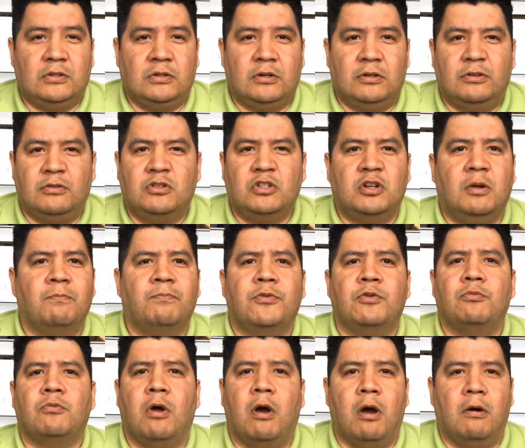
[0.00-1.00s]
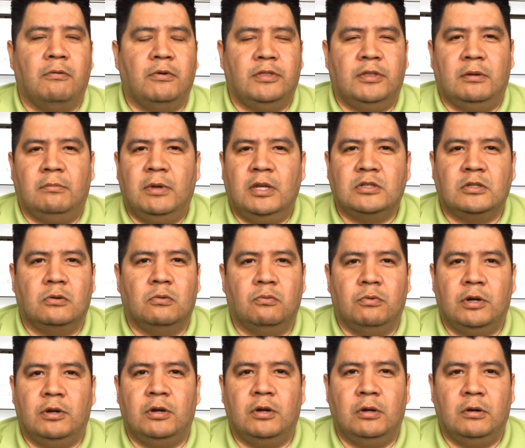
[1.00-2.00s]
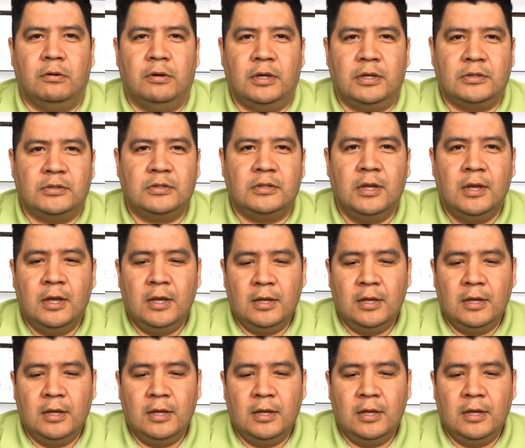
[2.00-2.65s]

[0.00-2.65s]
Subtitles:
or there's something wrong with it, makes a weird noise.